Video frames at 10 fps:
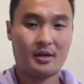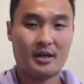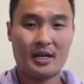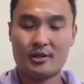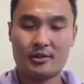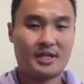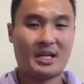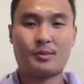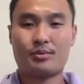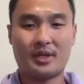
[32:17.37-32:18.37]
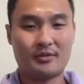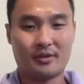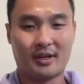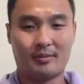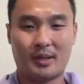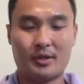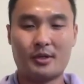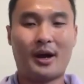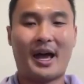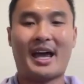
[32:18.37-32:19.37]
And there's a time and place for that. Maybe you
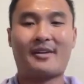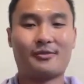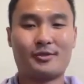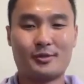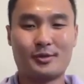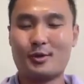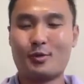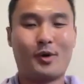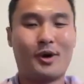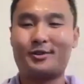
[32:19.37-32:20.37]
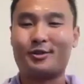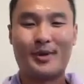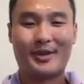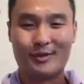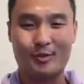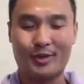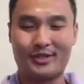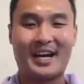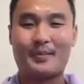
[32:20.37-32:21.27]
don't want to spend so much time,